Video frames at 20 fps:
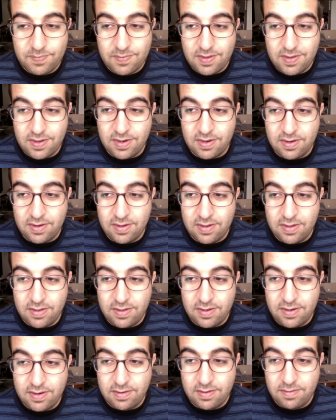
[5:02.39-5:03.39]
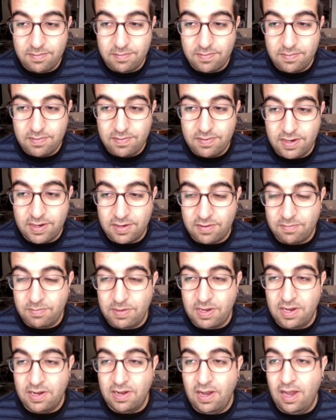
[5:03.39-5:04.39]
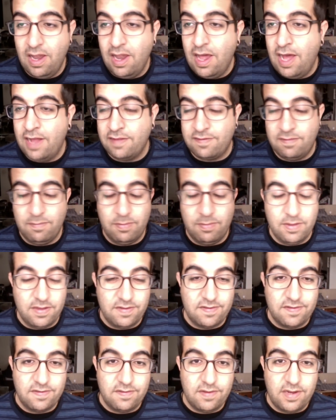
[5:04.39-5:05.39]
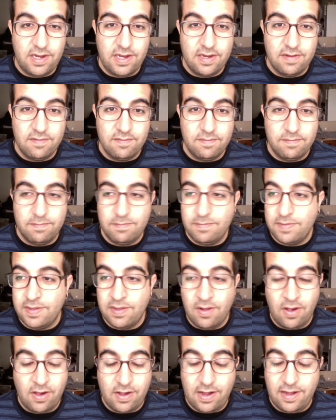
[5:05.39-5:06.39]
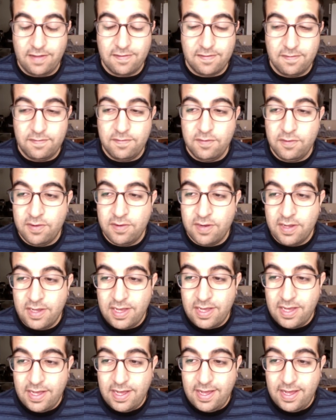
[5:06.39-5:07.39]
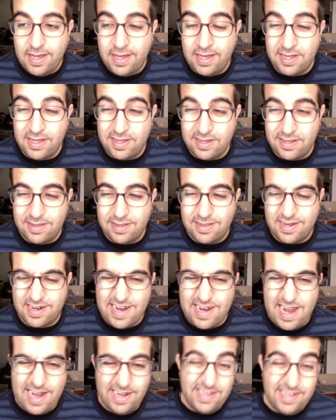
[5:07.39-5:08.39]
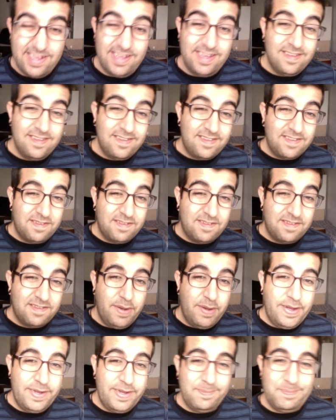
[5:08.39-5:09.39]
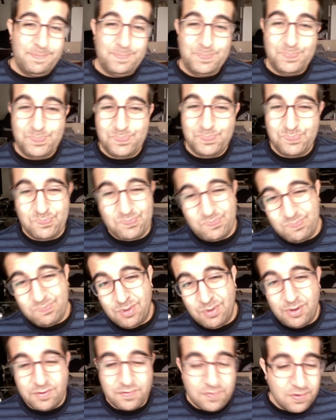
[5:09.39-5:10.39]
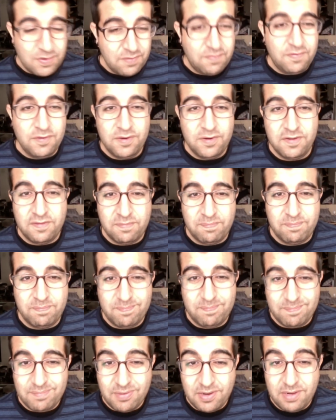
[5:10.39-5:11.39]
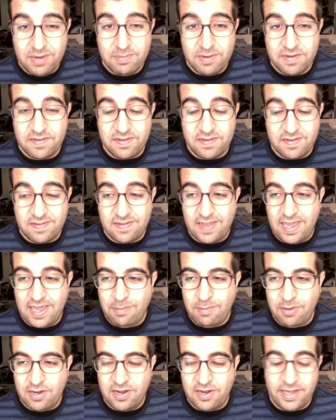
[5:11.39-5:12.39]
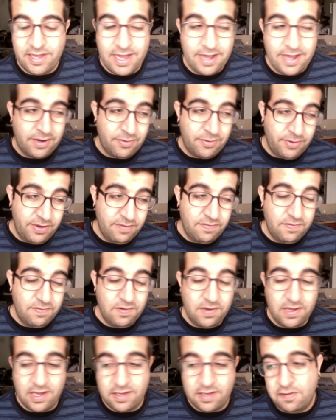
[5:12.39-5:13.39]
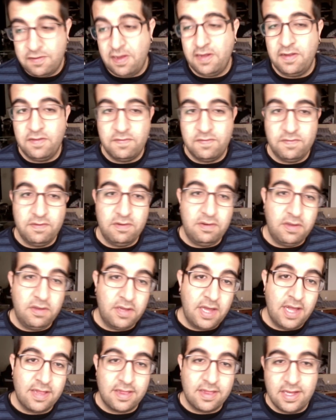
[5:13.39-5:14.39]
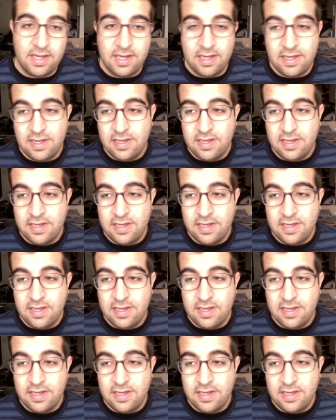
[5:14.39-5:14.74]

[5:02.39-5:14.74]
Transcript: you know, there to be lots of places to eat and all kinds of food. And there kind of is, but most of the food is pretty much the same. You know, you got Korean food, you got Chinese food, you got the,